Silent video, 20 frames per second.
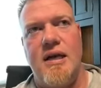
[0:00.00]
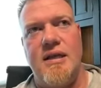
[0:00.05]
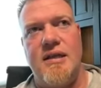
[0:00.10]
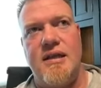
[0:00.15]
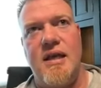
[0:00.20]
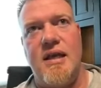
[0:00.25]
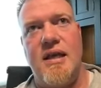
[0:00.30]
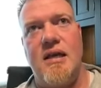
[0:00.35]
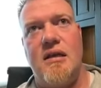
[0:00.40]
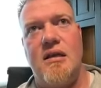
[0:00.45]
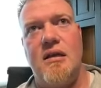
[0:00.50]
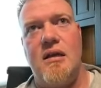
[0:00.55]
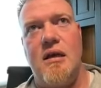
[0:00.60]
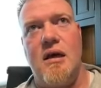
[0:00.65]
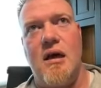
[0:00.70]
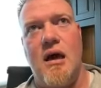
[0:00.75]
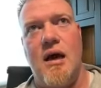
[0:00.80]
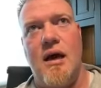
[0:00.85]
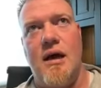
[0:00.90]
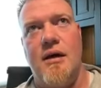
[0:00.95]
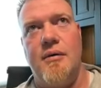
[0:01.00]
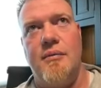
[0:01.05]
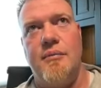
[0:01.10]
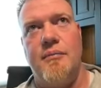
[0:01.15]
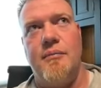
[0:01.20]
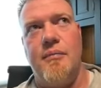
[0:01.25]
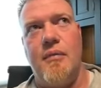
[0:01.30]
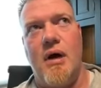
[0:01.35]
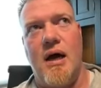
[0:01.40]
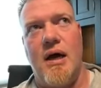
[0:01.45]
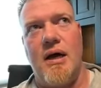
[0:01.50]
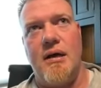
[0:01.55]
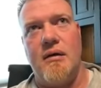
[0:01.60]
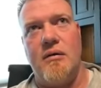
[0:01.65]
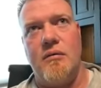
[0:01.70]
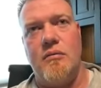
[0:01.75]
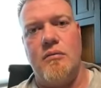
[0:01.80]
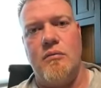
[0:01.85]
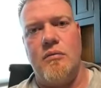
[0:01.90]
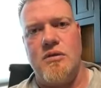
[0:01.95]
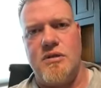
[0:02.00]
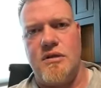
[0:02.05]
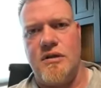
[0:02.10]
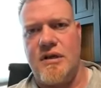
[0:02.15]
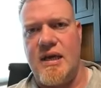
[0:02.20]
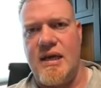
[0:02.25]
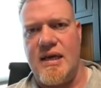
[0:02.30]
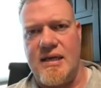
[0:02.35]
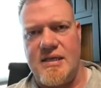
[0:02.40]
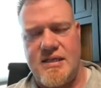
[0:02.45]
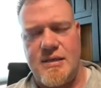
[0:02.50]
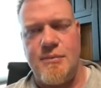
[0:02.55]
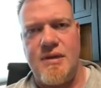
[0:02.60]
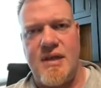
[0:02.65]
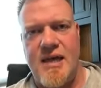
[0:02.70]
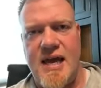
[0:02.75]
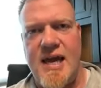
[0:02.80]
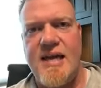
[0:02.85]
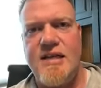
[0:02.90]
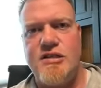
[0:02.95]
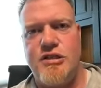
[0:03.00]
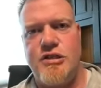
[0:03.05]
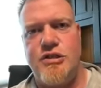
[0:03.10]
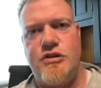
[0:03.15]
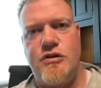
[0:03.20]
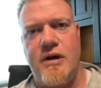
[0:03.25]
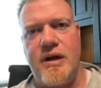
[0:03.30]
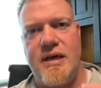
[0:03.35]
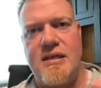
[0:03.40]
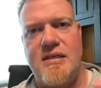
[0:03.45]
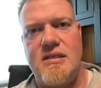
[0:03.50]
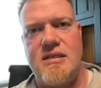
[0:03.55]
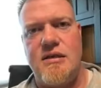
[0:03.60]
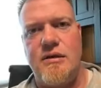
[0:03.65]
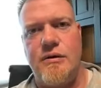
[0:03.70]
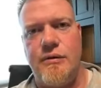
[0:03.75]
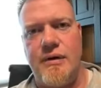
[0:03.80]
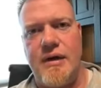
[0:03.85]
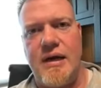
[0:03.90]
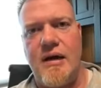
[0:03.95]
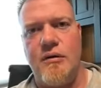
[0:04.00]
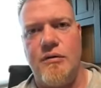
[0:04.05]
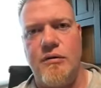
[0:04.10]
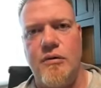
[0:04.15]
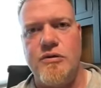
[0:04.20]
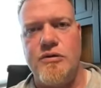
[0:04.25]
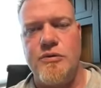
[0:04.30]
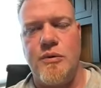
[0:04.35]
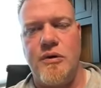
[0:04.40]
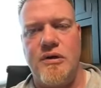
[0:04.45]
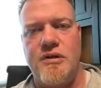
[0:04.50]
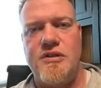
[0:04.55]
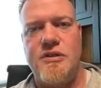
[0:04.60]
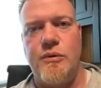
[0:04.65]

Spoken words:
And then I was looking at some of the edge trades, and how those work.